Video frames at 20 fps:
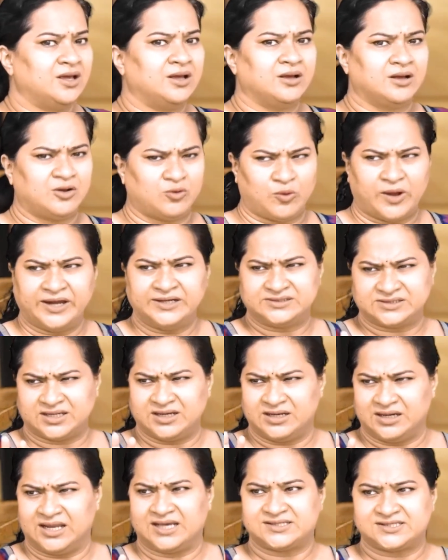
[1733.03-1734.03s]
quite
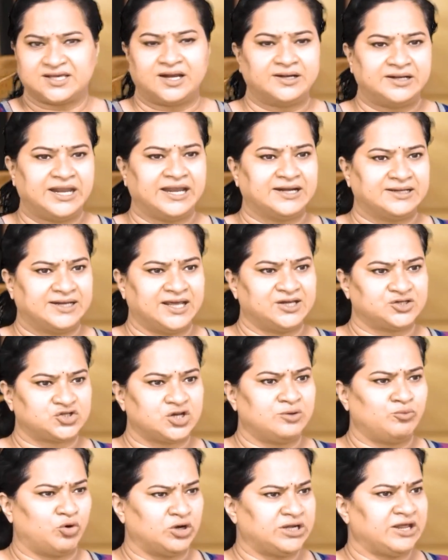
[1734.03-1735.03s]
lesser
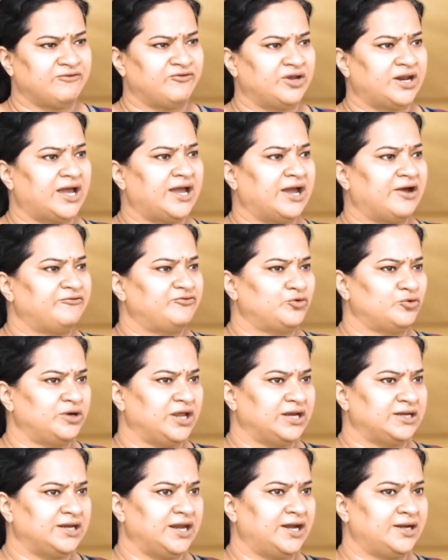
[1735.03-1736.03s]
dictation. Whatever I have to
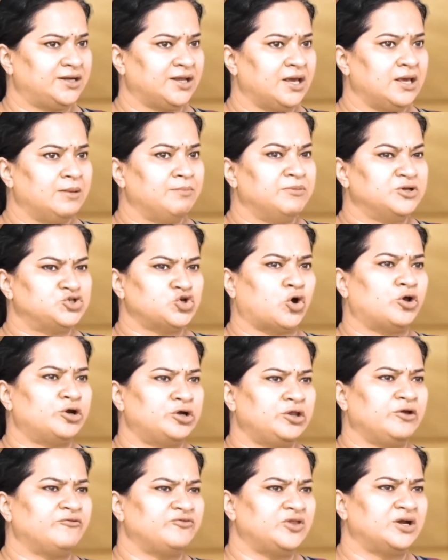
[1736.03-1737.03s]
dictate, majority
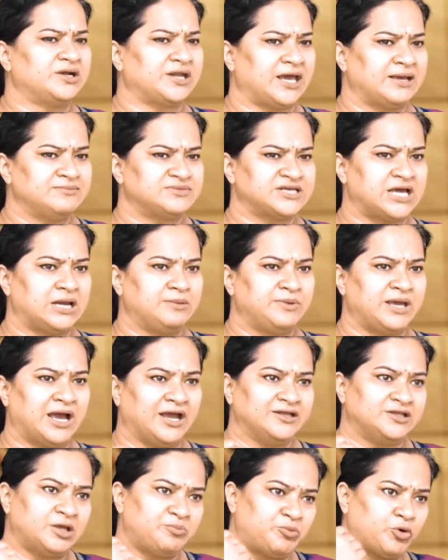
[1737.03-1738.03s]
of the times I'll be
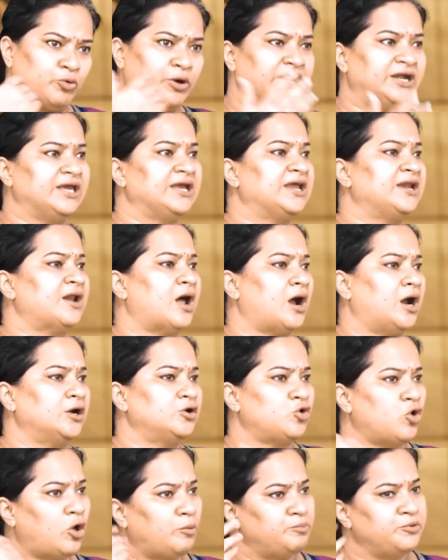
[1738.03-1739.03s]
either providing in hard
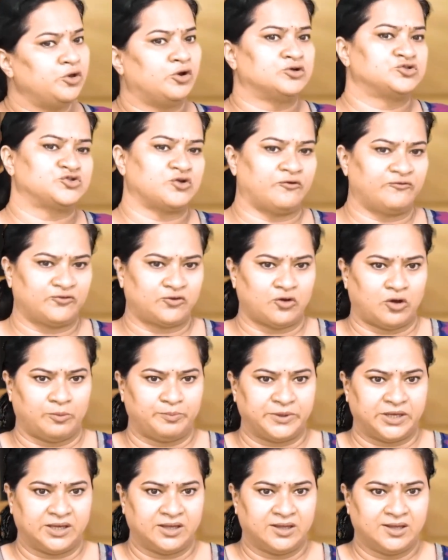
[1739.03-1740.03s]
copy or soft copy.
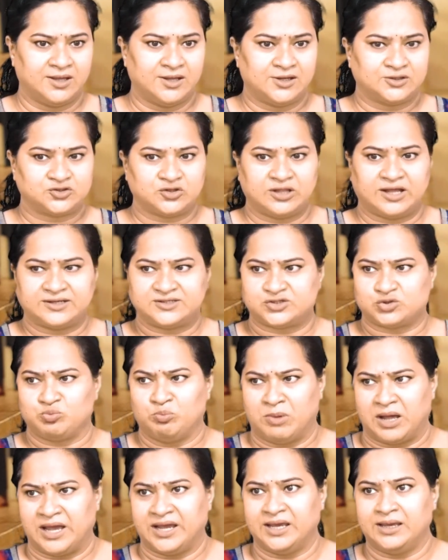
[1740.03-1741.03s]
So that's
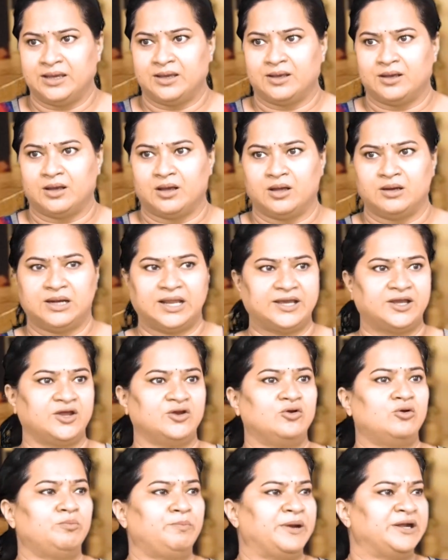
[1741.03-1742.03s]
my
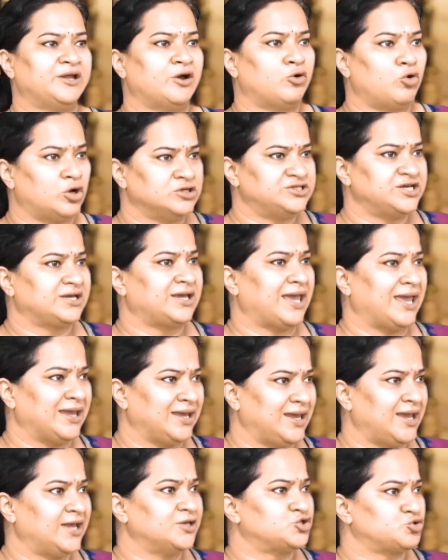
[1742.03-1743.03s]
pedagogic
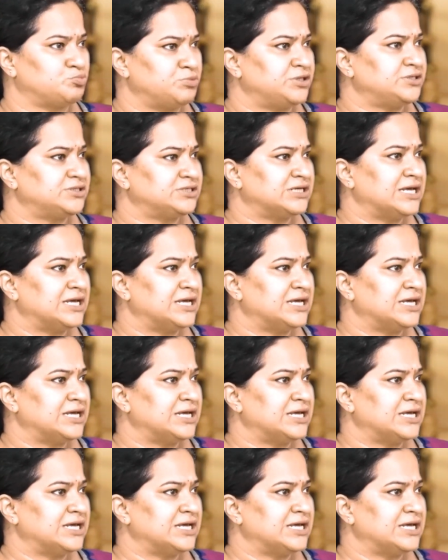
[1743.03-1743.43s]
engagement